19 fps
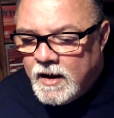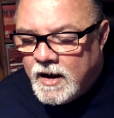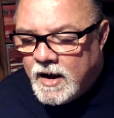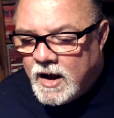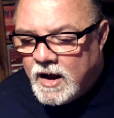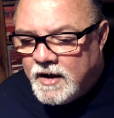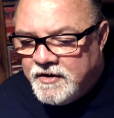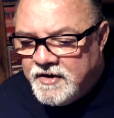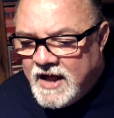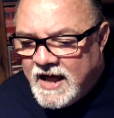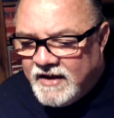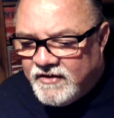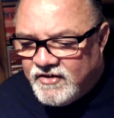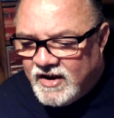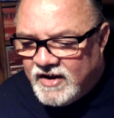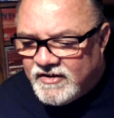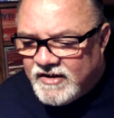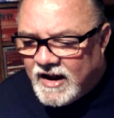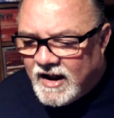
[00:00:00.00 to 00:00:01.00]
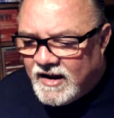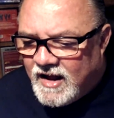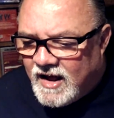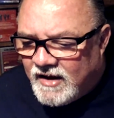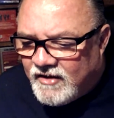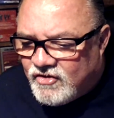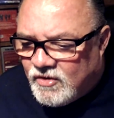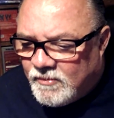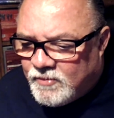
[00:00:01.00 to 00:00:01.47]
Nez, is that
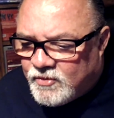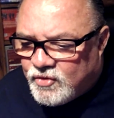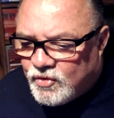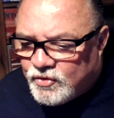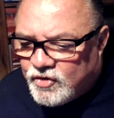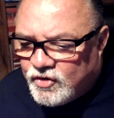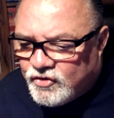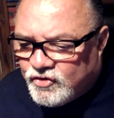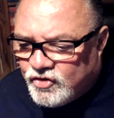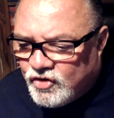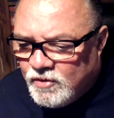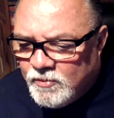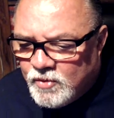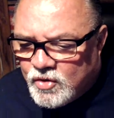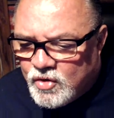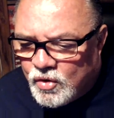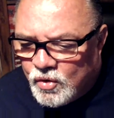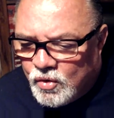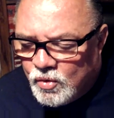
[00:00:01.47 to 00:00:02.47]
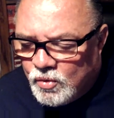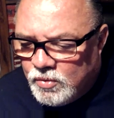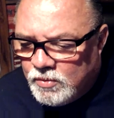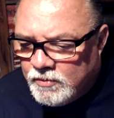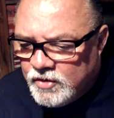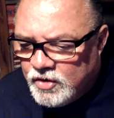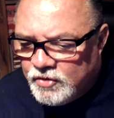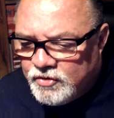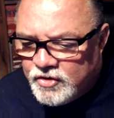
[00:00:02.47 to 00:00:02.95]
like some sort of Zoom call
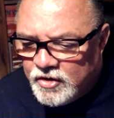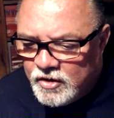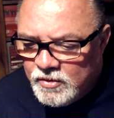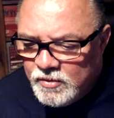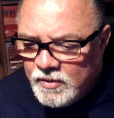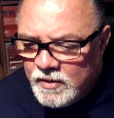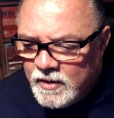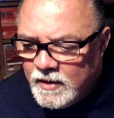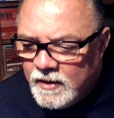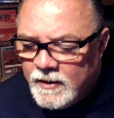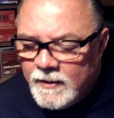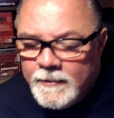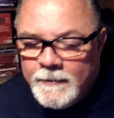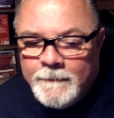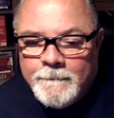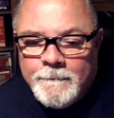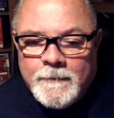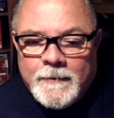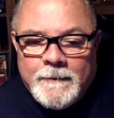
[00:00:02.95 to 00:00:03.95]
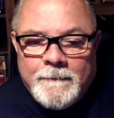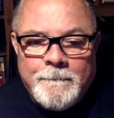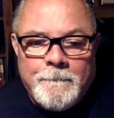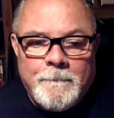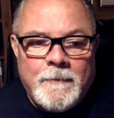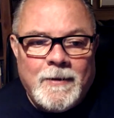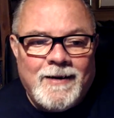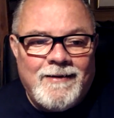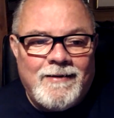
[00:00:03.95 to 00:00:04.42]
you do?
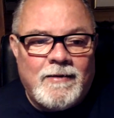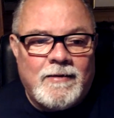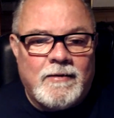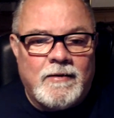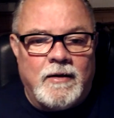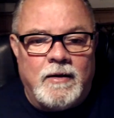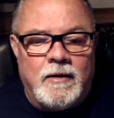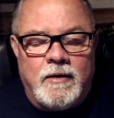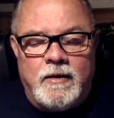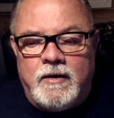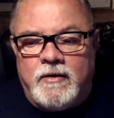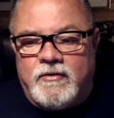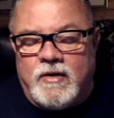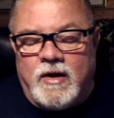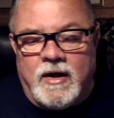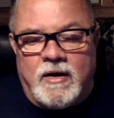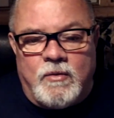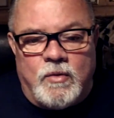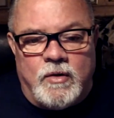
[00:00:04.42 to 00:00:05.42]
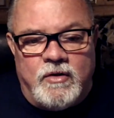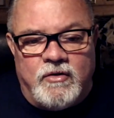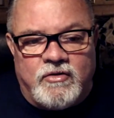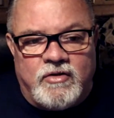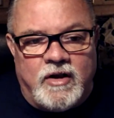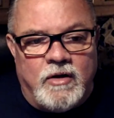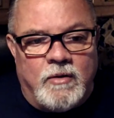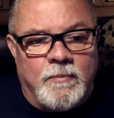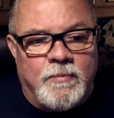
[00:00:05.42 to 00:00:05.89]
Well, it's like what you
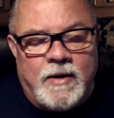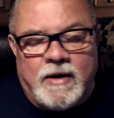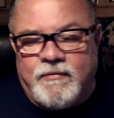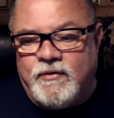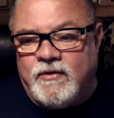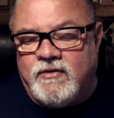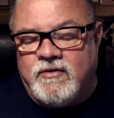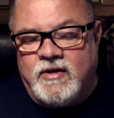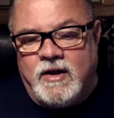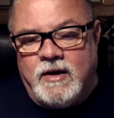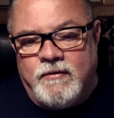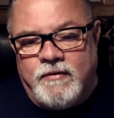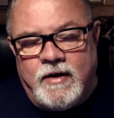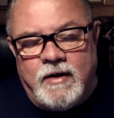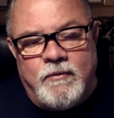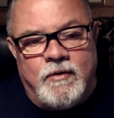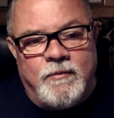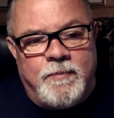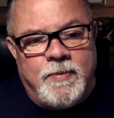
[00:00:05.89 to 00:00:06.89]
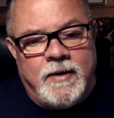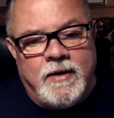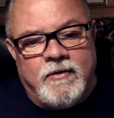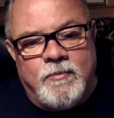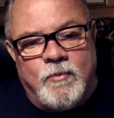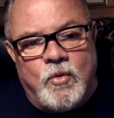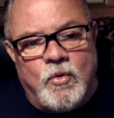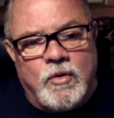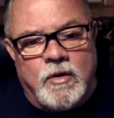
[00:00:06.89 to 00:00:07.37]
see on Breakfast TV with Piers
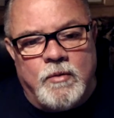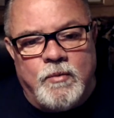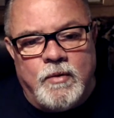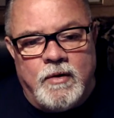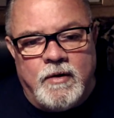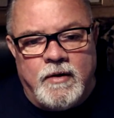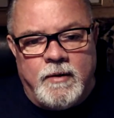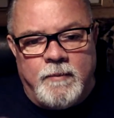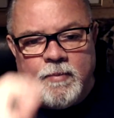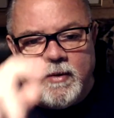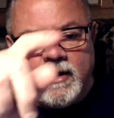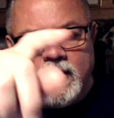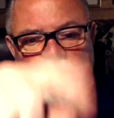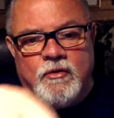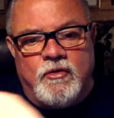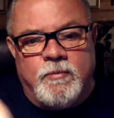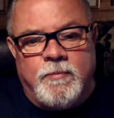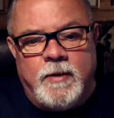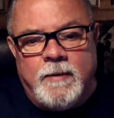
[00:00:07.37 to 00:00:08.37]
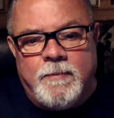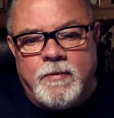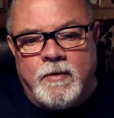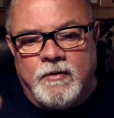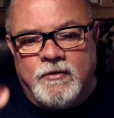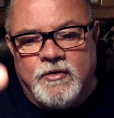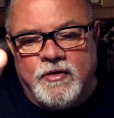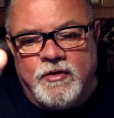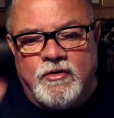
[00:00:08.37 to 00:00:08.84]
Morgan, where you bring loads of people
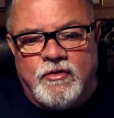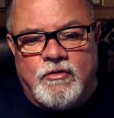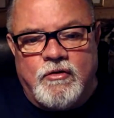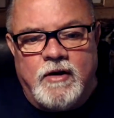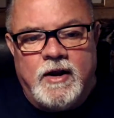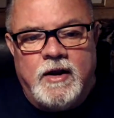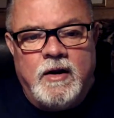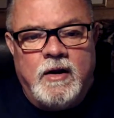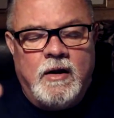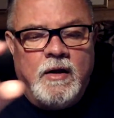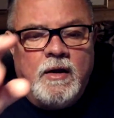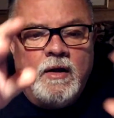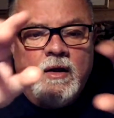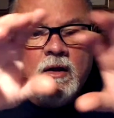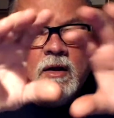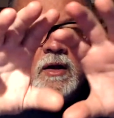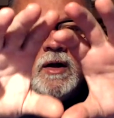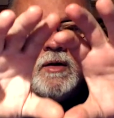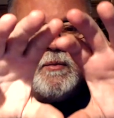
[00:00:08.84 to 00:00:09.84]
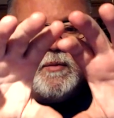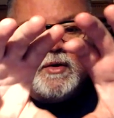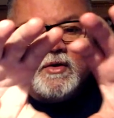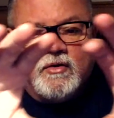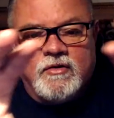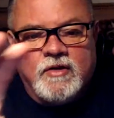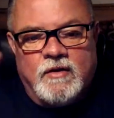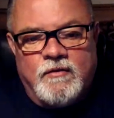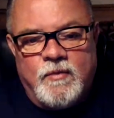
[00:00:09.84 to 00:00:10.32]
onto the screen, and we
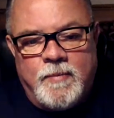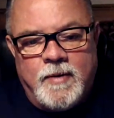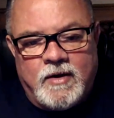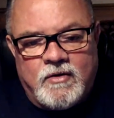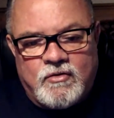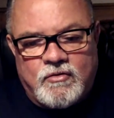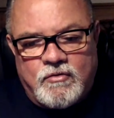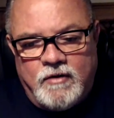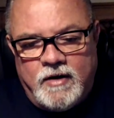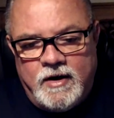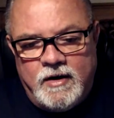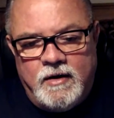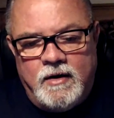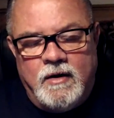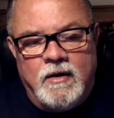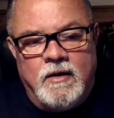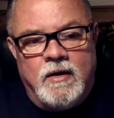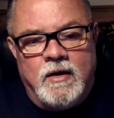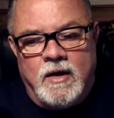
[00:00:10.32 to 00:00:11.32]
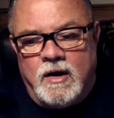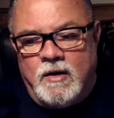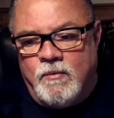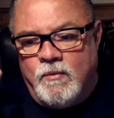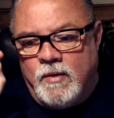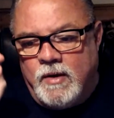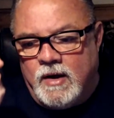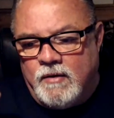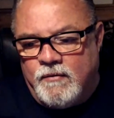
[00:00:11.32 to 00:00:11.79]
just have a big screen, and
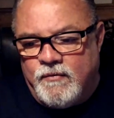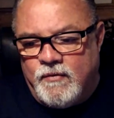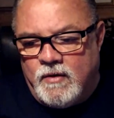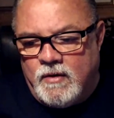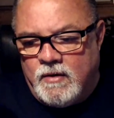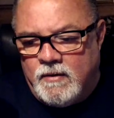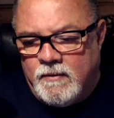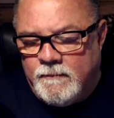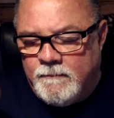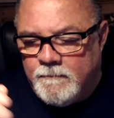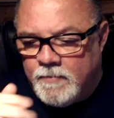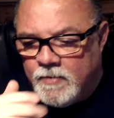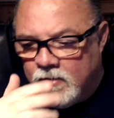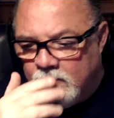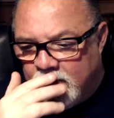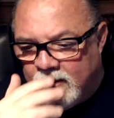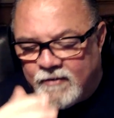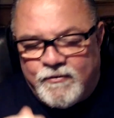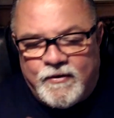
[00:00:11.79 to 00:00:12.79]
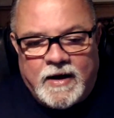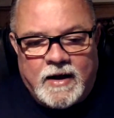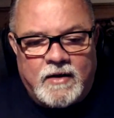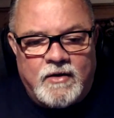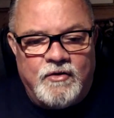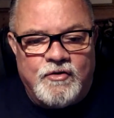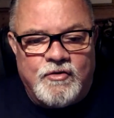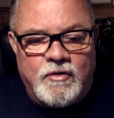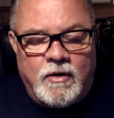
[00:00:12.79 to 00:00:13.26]
we have the big fat
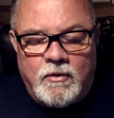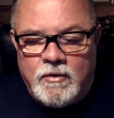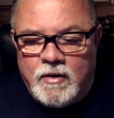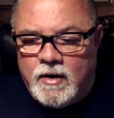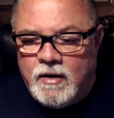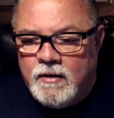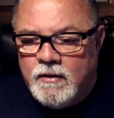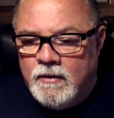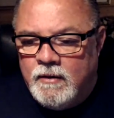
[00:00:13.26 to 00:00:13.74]
controller.